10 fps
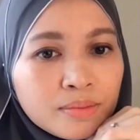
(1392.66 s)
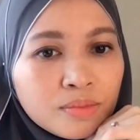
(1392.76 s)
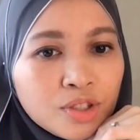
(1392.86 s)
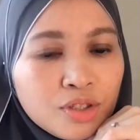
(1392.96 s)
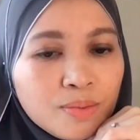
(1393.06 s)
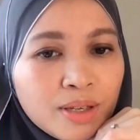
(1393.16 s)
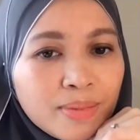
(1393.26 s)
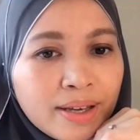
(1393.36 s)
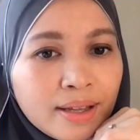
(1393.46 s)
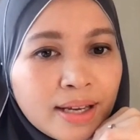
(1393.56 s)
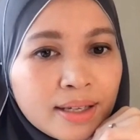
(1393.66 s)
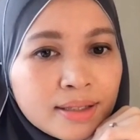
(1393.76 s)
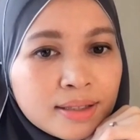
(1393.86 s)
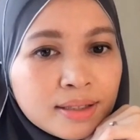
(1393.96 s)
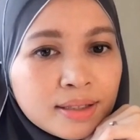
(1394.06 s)
What do you mean by that?
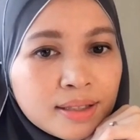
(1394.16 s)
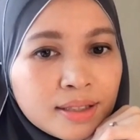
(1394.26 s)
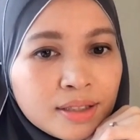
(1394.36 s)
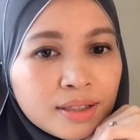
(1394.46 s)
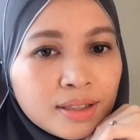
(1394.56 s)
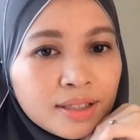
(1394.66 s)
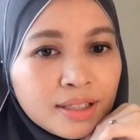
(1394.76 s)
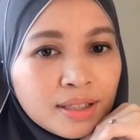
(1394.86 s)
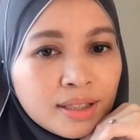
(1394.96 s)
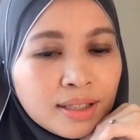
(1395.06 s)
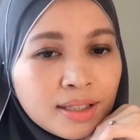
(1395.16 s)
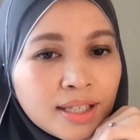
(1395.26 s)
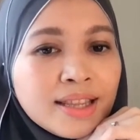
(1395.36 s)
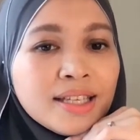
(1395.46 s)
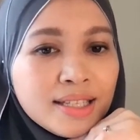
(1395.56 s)

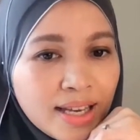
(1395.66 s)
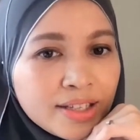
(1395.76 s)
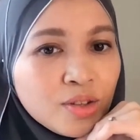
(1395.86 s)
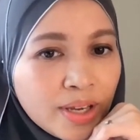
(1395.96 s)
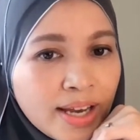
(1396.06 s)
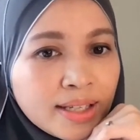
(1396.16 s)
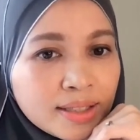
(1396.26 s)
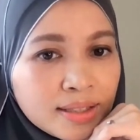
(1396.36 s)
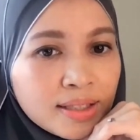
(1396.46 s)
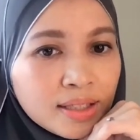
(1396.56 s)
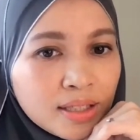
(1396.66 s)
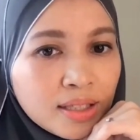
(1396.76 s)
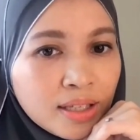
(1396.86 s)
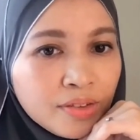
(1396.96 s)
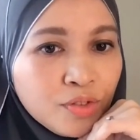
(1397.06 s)
I think, yeah, you can.
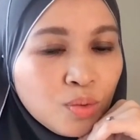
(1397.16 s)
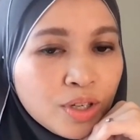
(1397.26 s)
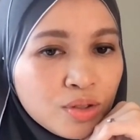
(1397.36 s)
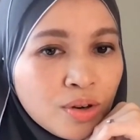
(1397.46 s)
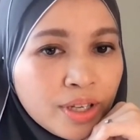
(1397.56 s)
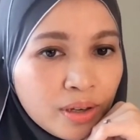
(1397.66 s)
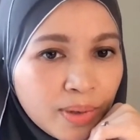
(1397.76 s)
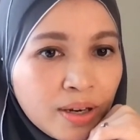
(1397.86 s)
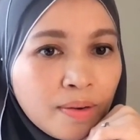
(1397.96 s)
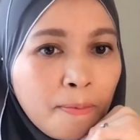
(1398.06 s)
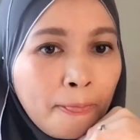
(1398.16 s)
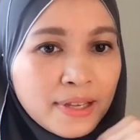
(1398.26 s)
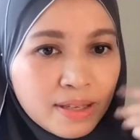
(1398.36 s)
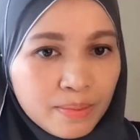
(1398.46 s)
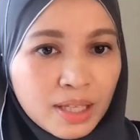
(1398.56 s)
If you were talking about
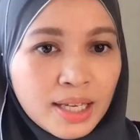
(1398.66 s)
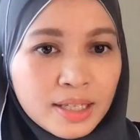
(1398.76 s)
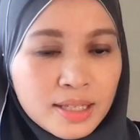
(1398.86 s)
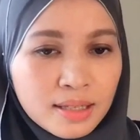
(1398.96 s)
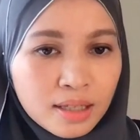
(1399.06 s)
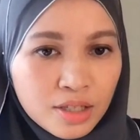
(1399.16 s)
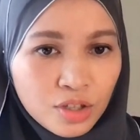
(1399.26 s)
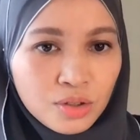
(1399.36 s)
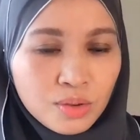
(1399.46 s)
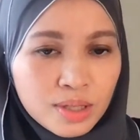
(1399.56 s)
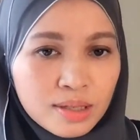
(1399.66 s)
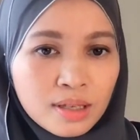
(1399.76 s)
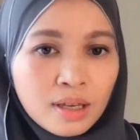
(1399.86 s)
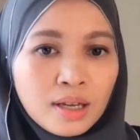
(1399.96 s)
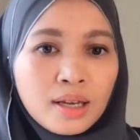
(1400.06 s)
something that is
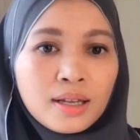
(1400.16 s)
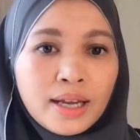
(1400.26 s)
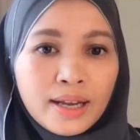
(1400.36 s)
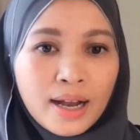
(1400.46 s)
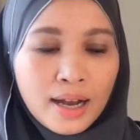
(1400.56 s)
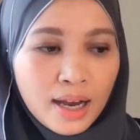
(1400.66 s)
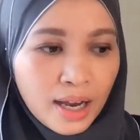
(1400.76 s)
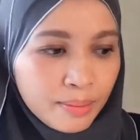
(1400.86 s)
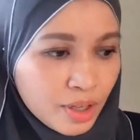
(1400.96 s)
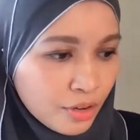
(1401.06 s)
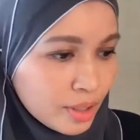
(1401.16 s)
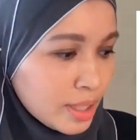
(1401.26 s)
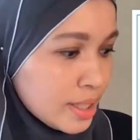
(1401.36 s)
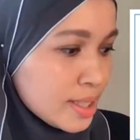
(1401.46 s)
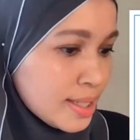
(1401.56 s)
continuous, like I'm
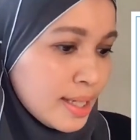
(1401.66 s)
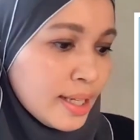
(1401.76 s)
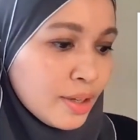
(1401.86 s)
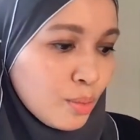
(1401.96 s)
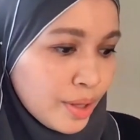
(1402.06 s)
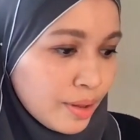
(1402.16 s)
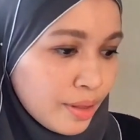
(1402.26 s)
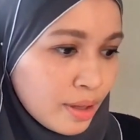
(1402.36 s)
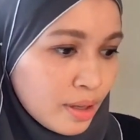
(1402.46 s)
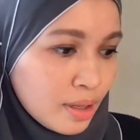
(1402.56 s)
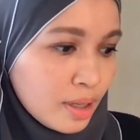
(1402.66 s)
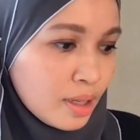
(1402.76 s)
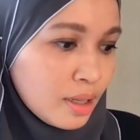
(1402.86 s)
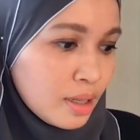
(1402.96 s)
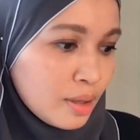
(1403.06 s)
currently dealing with
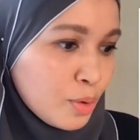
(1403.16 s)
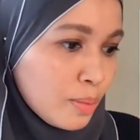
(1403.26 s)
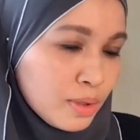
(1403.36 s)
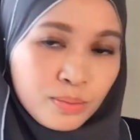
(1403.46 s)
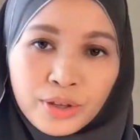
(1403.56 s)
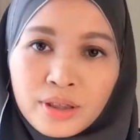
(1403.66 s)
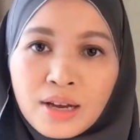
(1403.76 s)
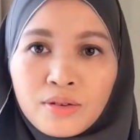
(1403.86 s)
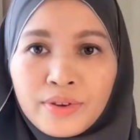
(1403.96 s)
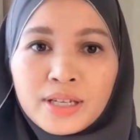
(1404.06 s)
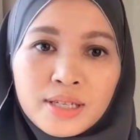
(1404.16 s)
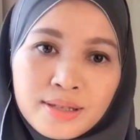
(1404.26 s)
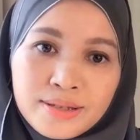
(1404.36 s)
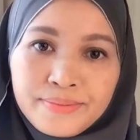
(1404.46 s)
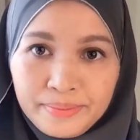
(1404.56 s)
the problem with our
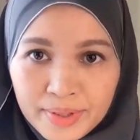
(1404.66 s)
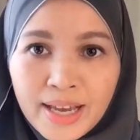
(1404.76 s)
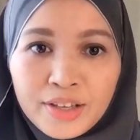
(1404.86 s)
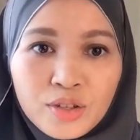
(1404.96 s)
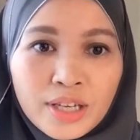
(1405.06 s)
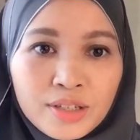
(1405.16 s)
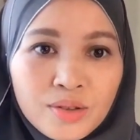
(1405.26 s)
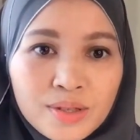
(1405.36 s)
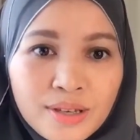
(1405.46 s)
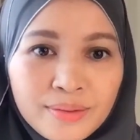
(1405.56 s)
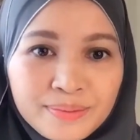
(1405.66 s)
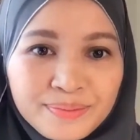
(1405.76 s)
vendors. Yeah, you can use it.